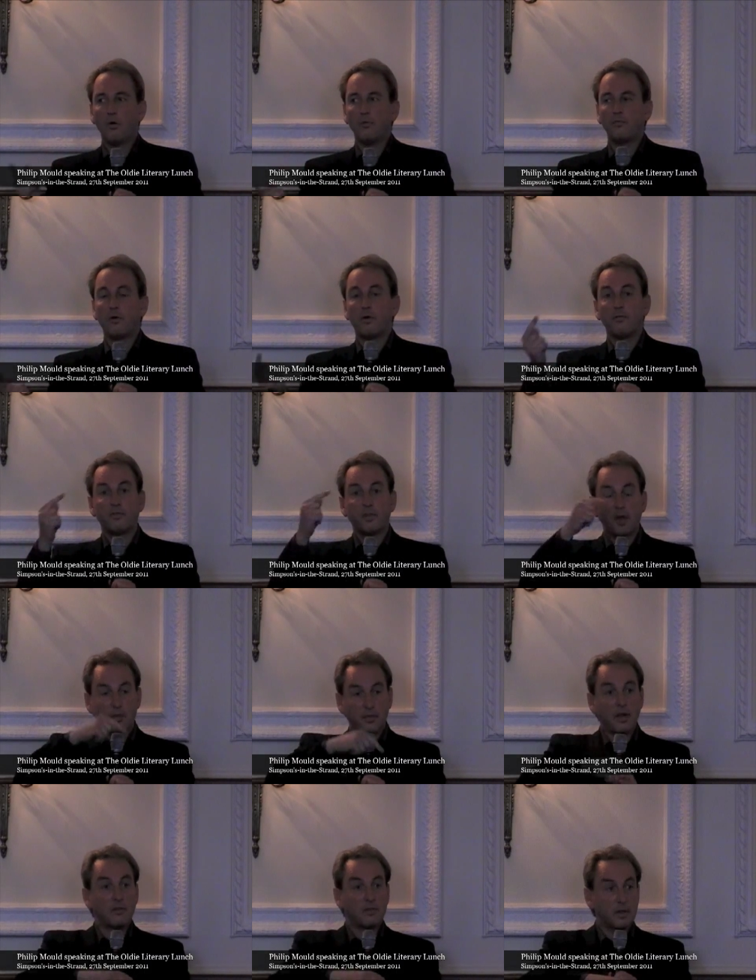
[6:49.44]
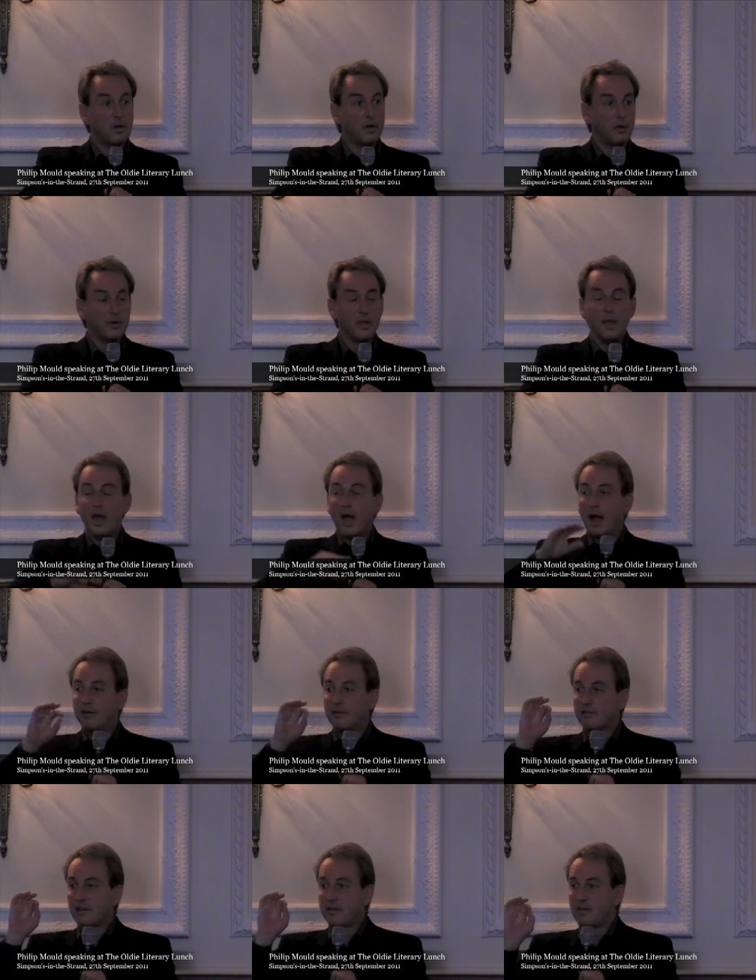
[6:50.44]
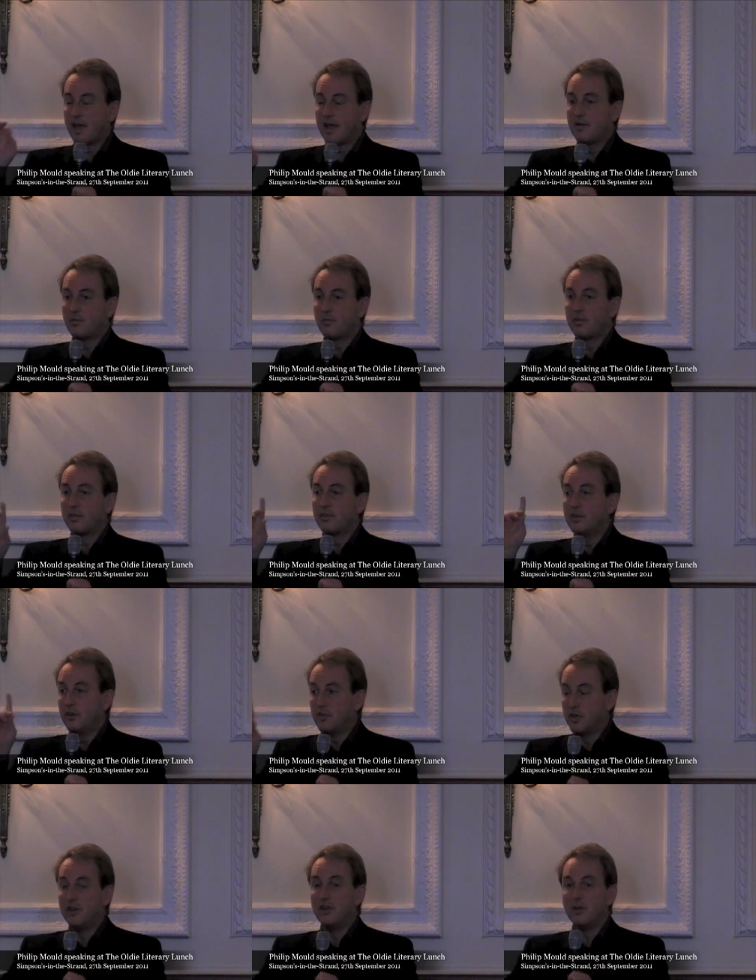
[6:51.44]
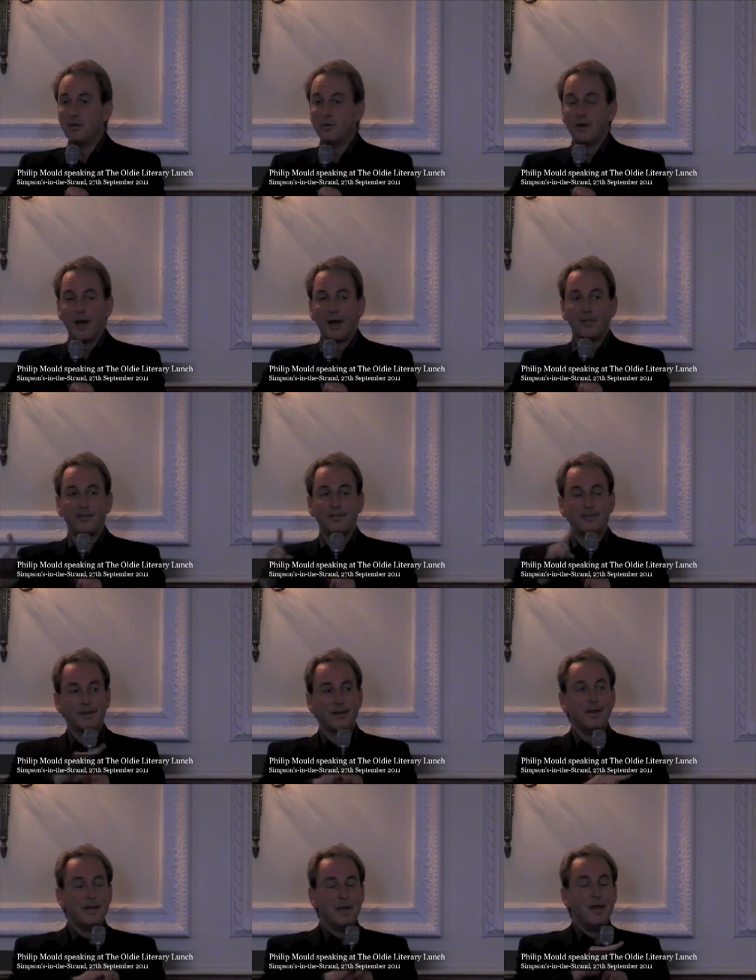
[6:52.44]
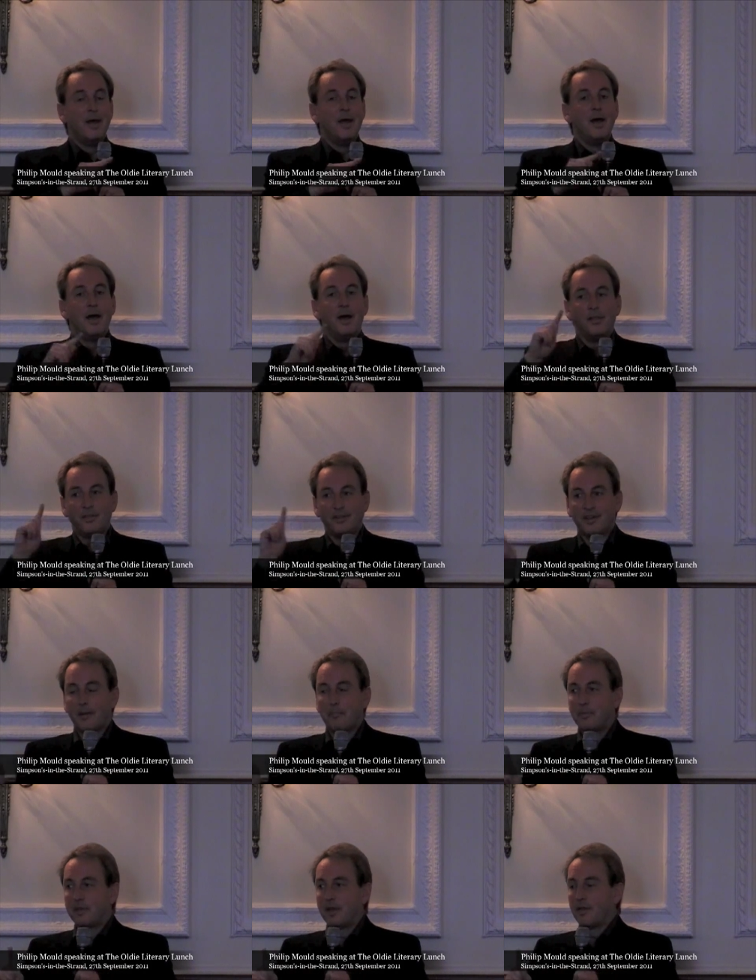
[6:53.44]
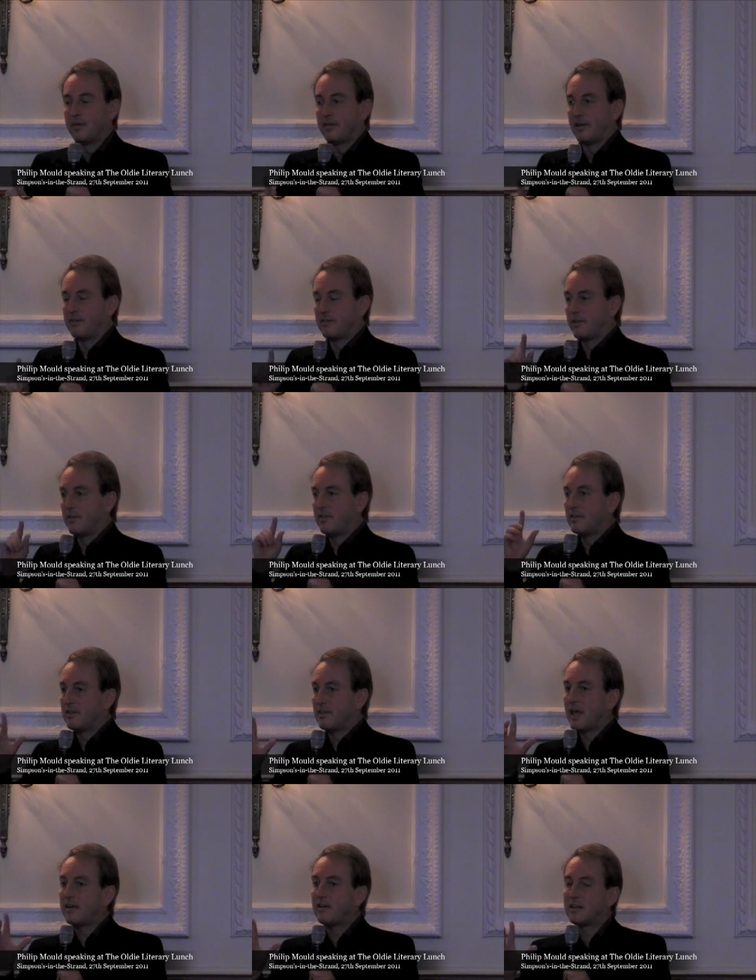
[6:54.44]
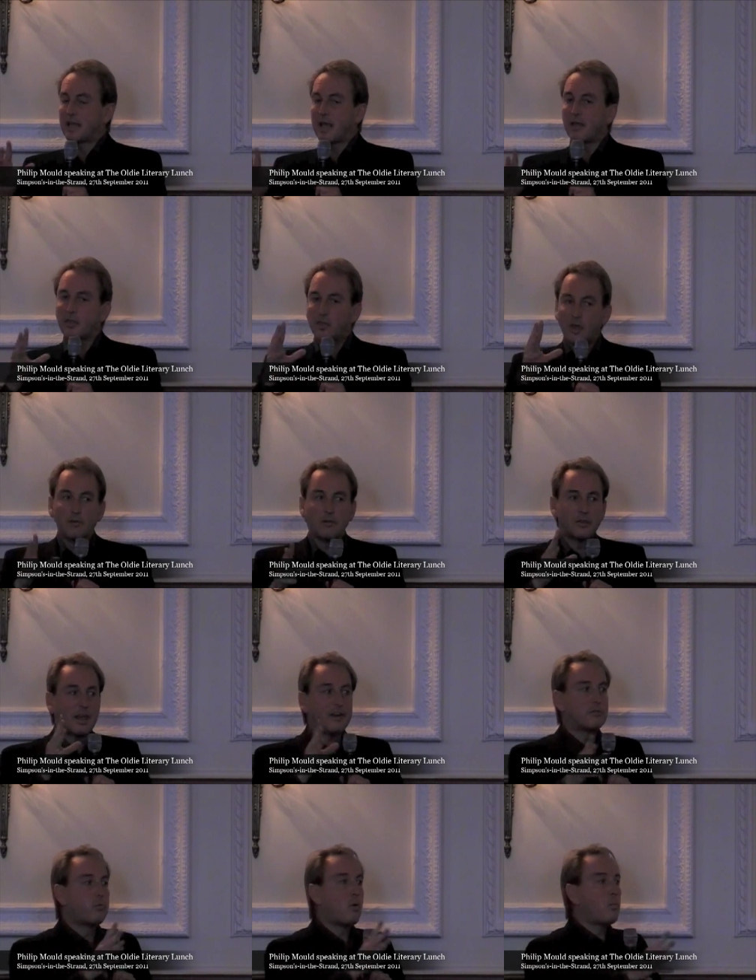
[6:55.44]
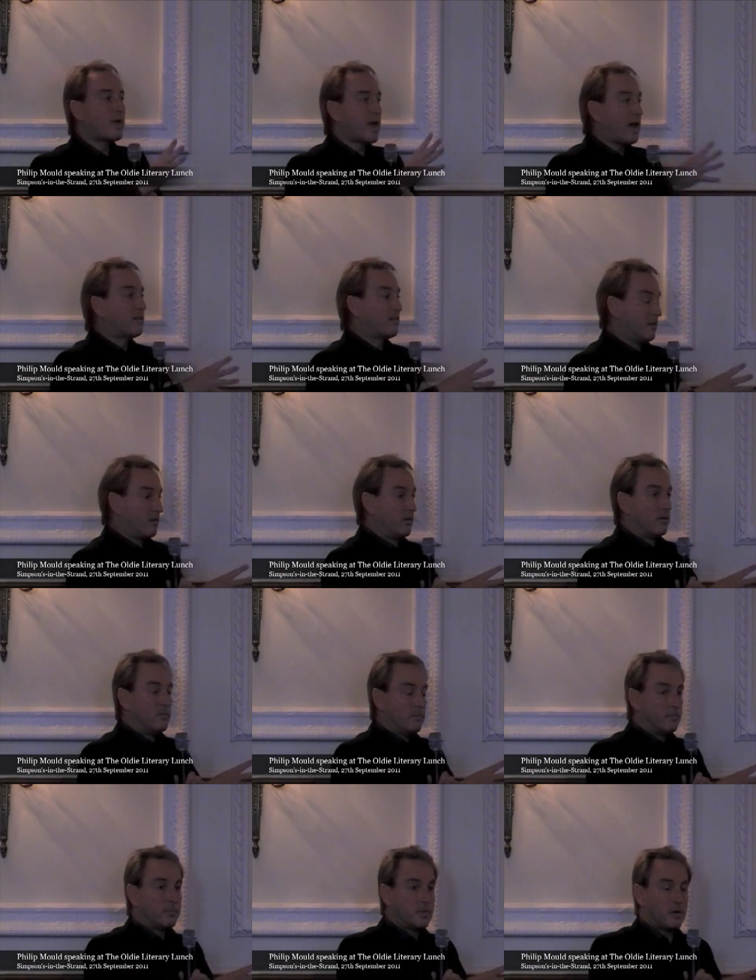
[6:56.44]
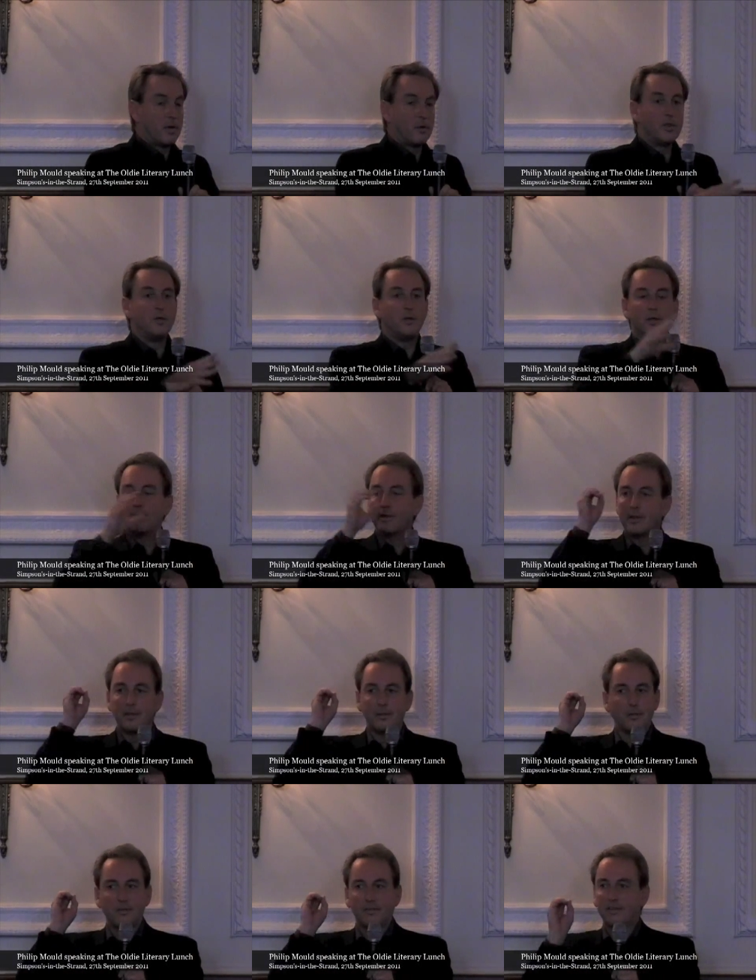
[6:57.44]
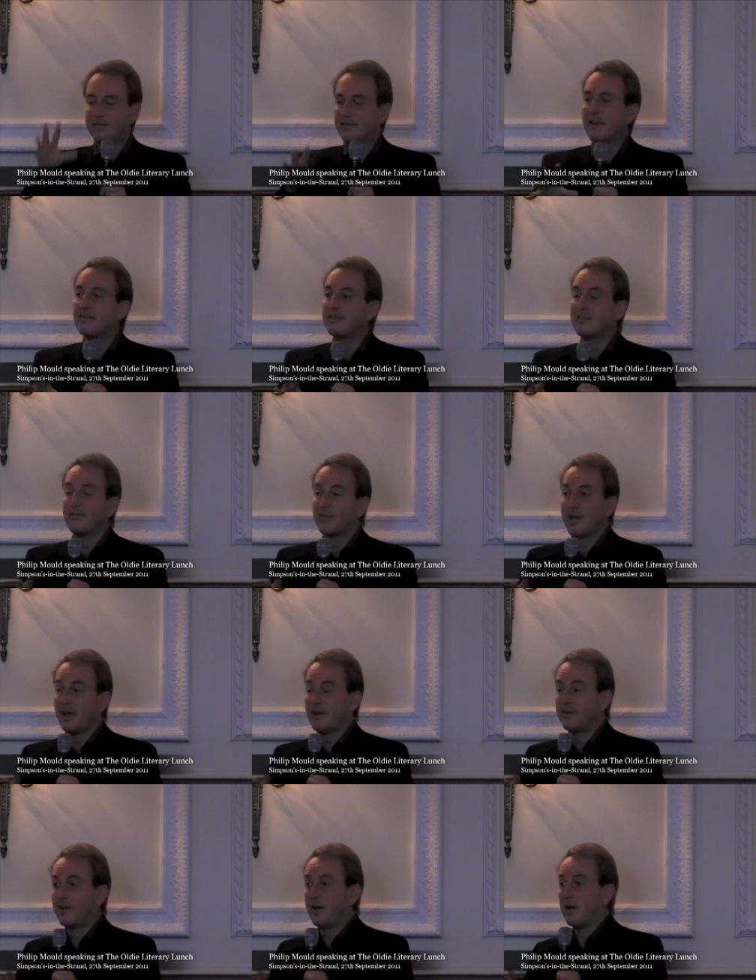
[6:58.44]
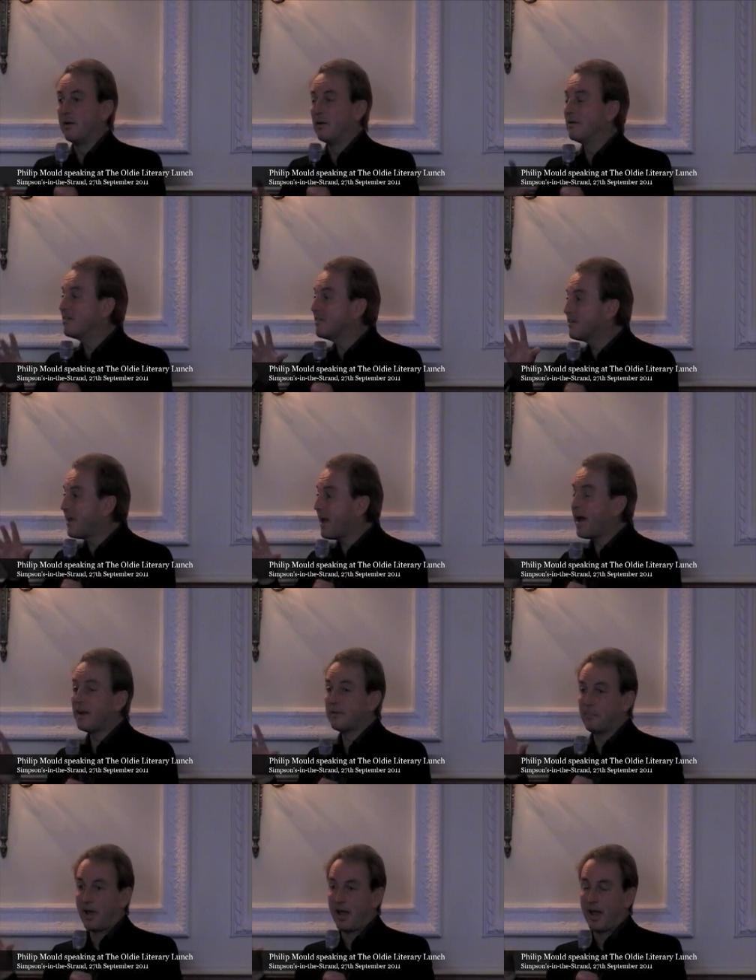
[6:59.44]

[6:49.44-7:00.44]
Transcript: of, of the, that, the old. I'm just going to end with the, the new now. This, is a, this happened the other day. So that, that, that's what we had to do. You know, you, you, there was this sense of the unknown, sad